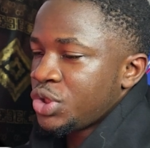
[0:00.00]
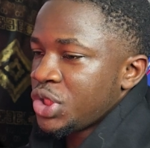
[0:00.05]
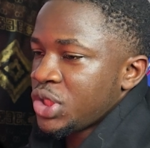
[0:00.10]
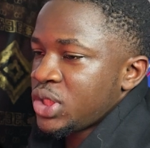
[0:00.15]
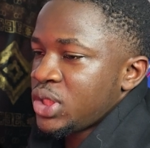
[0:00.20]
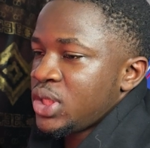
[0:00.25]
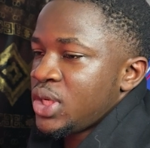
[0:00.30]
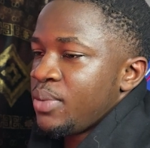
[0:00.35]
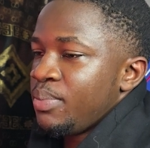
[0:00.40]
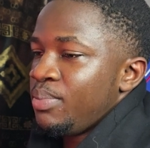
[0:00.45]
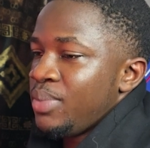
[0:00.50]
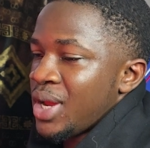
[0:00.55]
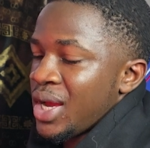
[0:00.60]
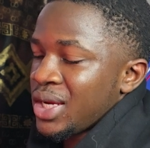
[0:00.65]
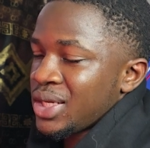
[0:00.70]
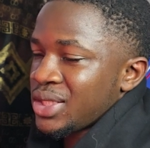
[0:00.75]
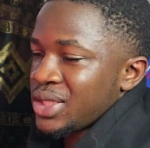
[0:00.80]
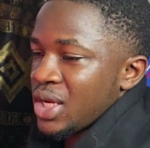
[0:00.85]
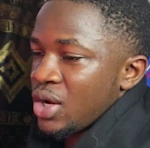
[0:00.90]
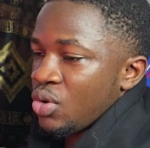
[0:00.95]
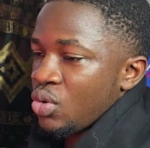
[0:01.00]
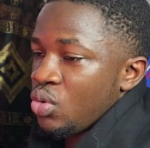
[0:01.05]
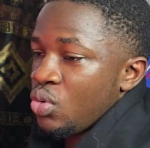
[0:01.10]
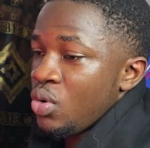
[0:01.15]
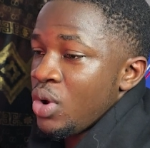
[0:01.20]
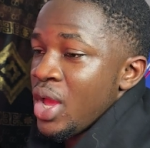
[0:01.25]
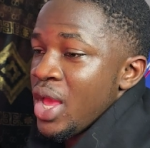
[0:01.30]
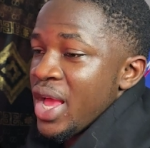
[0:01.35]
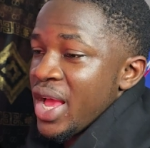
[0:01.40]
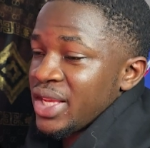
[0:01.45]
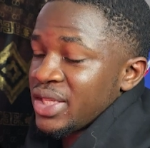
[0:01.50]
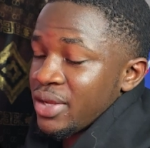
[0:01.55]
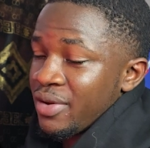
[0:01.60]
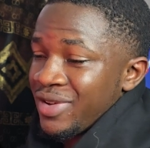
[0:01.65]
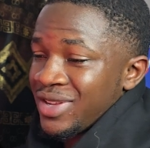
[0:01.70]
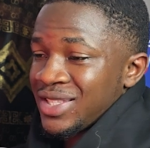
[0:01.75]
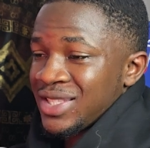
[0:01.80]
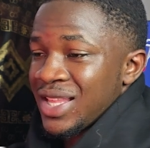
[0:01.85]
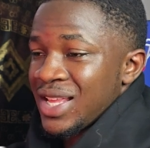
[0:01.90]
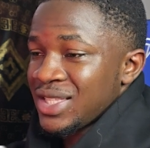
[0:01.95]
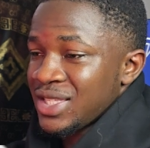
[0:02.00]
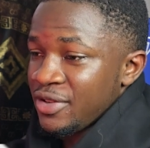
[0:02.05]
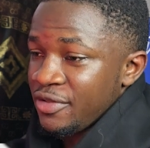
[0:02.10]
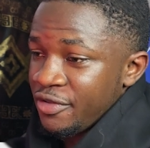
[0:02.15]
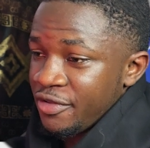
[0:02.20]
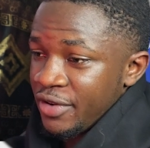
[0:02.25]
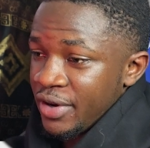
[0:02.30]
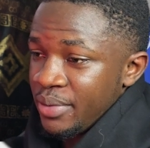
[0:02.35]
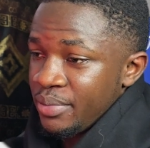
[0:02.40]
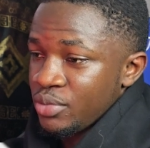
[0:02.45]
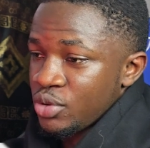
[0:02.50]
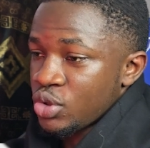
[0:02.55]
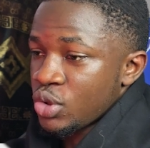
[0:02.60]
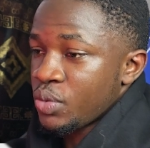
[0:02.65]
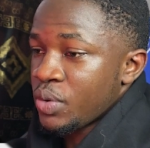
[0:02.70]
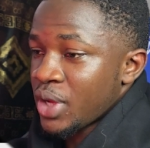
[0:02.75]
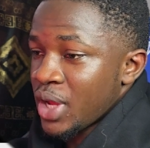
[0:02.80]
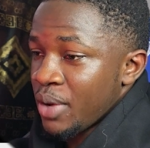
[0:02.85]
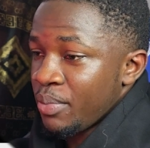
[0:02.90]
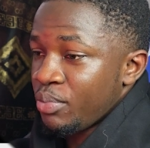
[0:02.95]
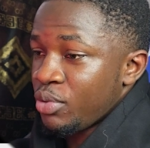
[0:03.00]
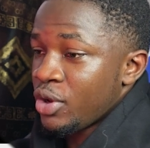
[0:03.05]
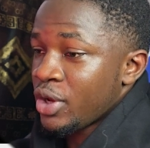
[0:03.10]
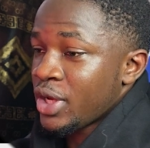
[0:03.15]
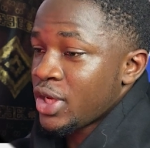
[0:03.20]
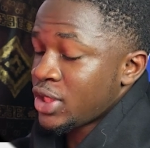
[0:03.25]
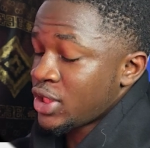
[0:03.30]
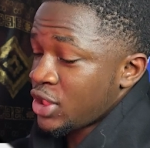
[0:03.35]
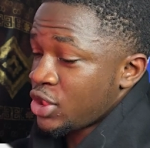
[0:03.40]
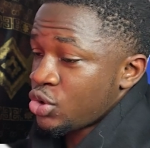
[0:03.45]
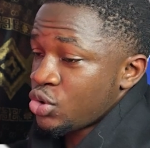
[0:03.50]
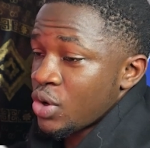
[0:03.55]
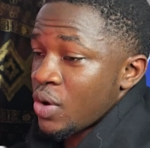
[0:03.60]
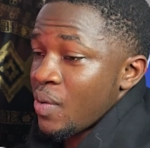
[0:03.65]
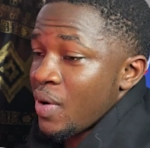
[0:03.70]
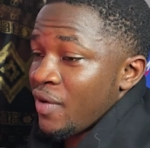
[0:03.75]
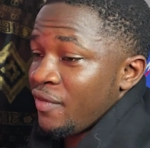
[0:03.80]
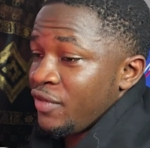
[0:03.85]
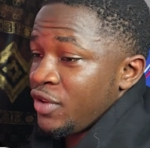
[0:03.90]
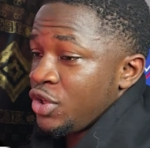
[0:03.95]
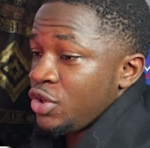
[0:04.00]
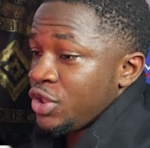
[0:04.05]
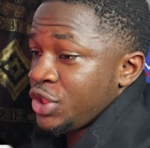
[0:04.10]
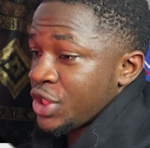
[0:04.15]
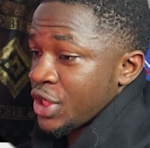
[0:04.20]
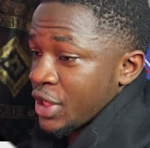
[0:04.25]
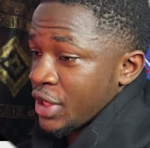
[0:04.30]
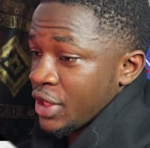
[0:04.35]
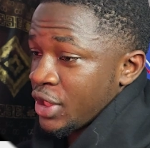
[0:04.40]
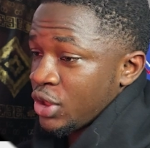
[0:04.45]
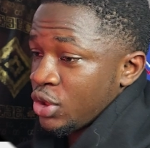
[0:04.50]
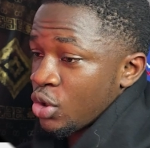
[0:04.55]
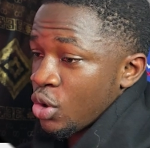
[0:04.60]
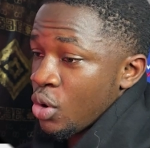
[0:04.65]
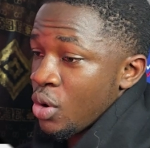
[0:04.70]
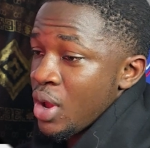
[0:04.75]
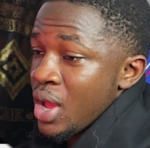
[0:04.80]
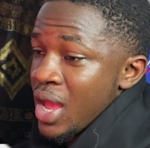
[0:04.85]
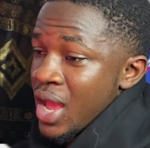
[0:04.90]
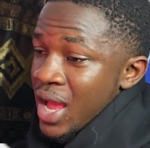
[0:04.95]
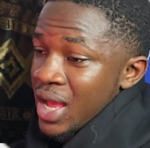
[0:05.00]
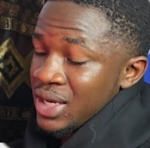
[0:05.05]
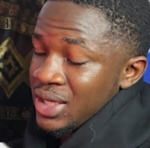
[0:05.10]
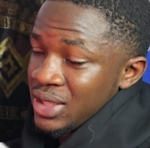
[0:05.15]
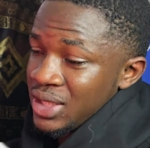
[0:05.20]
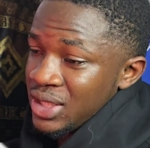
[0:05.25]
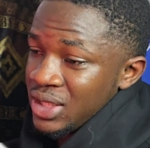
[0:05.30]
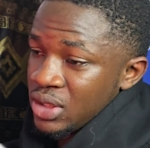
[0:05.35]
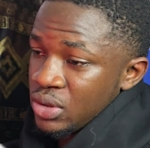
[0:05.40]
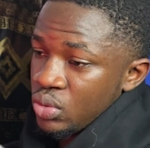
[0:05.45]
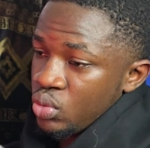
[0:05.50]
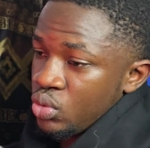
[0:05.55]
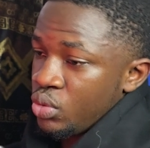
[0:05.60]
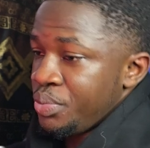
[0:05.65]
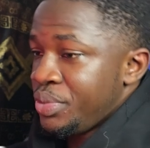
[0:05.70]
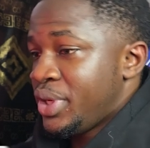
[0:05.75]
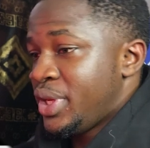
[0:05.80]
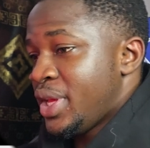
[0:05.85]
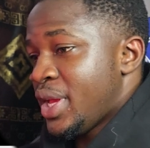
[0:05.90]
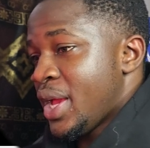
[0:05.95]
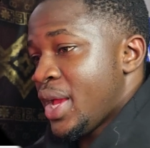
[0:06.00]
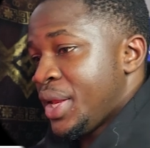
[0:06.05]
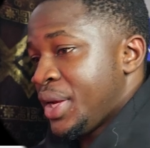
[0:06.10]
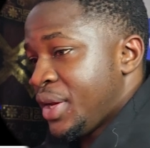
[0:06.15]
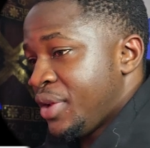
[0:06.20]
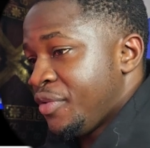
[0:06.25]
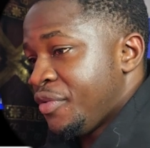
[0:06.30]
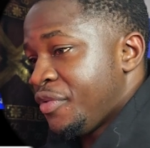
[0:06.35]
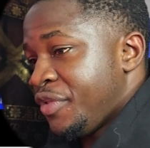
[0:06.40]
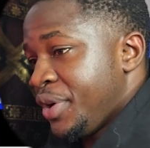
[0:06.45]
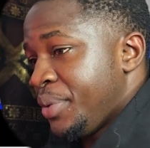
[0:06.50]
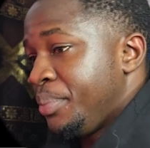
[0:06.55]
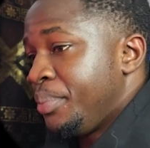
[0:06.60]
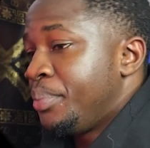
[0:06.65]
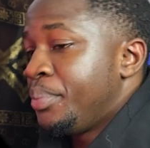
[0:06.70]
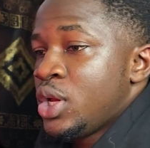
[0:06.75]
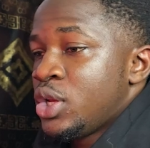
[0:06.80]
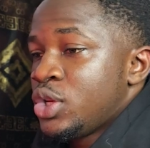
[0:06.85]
we just need a blank circle as our starting frame, so we can plug it into our video generator, and this will be the ending frame.